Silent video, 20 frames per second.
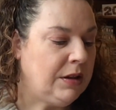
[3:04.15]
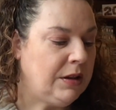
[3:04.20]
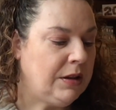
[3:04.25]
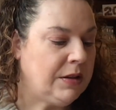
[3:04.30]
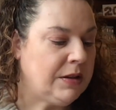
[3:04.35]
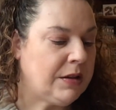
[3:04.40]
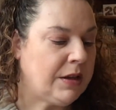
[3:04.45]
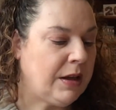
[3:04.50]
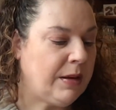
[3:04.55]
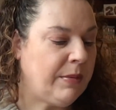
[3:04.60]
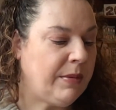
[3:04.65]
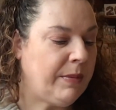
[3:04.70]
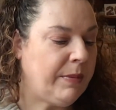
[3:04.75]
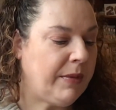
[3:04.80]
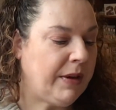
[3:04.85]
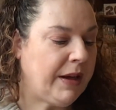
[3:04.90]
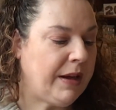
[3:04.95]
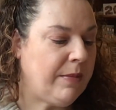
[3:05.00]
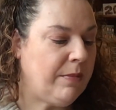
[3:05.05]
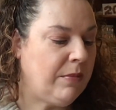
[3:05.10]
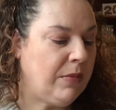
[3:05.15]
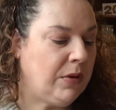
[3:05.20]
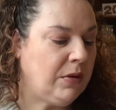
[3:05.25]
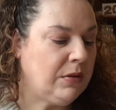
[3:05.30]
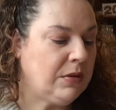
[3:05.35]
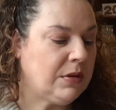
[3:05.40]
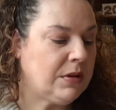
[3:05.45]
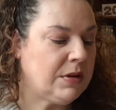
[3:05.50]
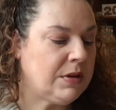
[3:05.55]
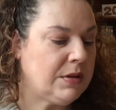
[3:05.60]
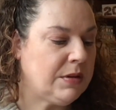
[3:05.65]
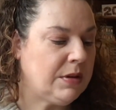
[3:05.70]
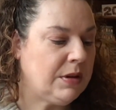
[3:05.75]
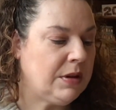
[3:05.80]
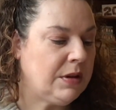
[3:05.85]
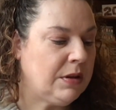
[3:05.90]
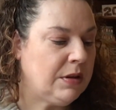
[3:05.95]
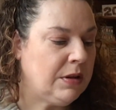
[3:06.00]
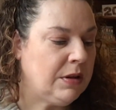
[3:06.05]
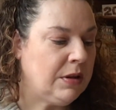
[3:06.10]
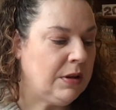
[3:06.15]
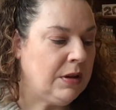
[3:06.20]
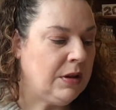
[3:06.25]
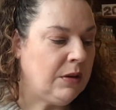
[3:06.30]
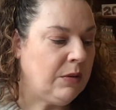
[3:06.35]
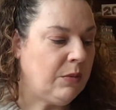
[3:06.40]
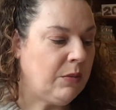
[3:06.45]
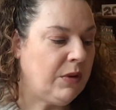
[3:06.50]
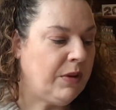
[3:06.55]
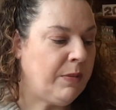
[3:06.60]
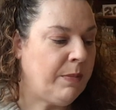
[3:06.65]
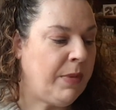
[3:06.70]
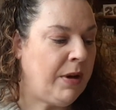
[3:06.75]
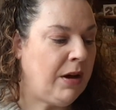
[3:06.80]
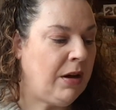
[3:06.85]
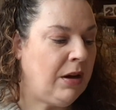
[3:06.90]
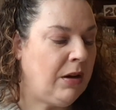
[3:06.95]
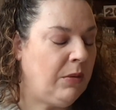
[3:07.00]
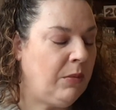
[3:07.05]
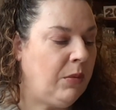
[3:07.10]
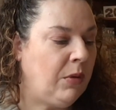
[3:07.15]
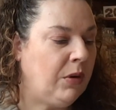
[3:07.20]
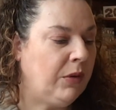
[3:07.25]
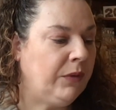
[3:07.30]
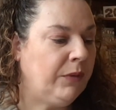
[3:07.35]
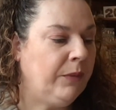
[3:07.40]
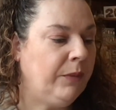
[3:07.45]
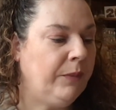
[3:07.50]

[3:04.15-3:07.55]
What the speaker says: to come in my inbox with part 1.